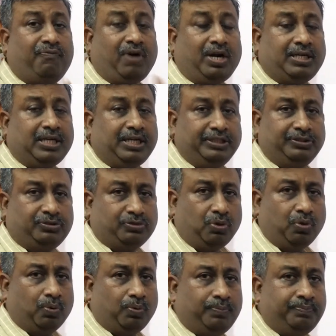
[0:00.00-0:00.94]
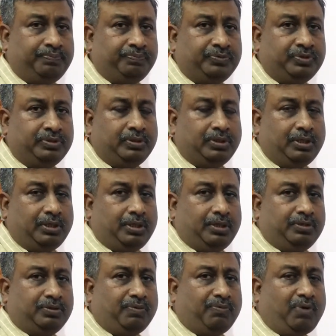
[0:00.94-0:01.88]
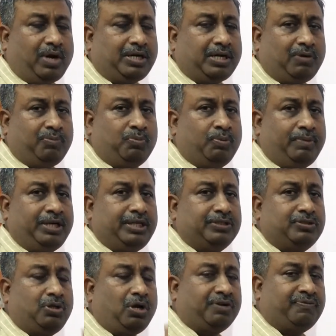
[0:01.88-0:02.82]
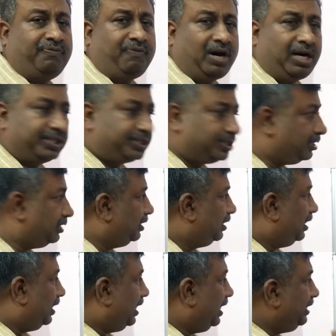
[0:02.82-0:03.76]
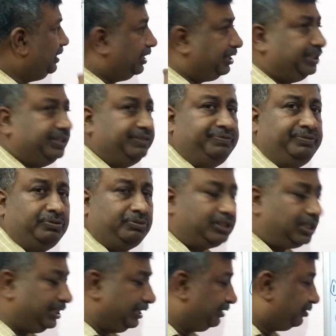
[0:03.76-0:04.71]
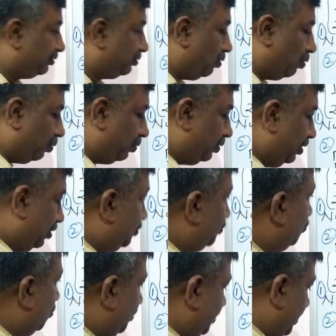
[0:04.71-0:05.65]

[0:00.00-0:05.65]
water is slow. The water movement is not fast and the diffusion is slow. So